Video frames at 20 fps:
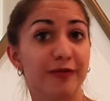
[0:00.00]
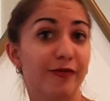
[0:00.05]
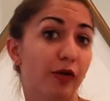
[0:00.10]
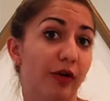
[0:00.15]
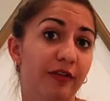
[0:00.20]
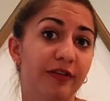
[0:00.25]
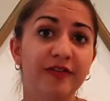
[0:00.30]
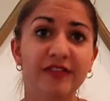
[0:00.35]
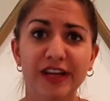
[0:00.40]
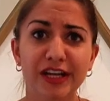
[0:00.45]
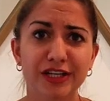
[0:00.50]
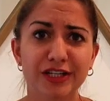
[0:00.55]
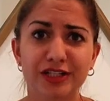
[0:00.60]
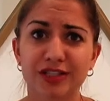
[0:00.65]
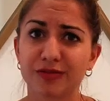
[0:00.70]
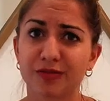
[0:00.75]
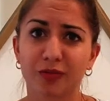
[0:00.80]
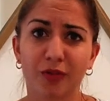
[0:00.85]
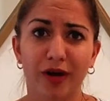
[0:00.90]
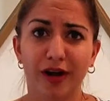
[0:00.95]
we've got fish,
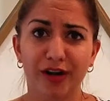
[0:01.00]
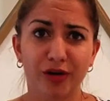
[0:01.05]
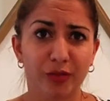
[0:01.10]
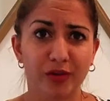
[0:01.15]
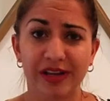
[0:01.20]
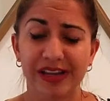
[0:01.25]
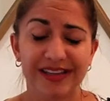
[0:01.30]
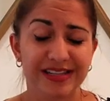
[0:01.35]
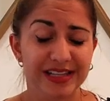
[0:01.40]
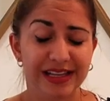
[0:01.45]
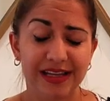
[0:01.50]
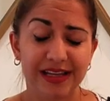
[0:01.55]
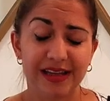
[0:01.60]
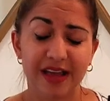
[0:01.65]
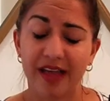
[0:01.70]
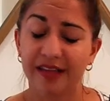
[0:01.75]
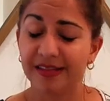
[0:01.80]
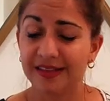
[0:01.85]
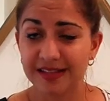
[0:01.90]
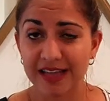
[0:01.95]
why do we need to eat
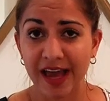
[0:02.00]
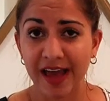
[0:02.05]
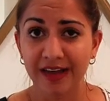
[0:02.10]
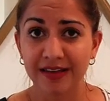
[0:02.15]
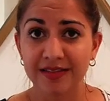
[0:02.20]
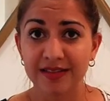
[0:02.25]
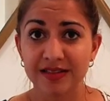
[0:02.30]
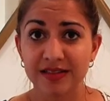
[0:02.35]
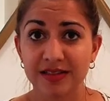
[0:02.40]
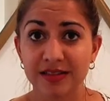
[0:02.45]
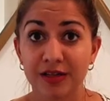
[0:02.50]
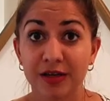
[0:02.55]
insects?